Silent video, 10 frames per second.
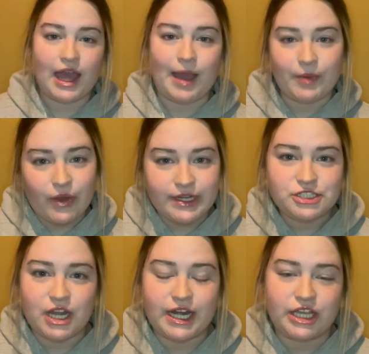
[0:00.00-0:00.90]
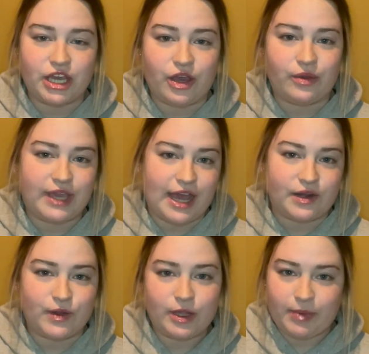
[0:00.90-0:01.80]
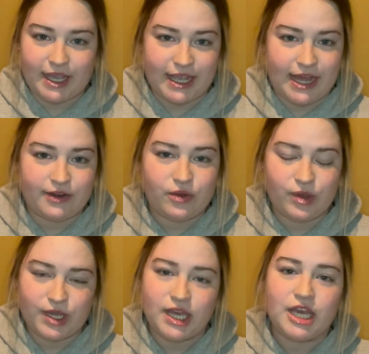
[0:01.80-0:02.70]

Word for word: I'm going to try to go category by category.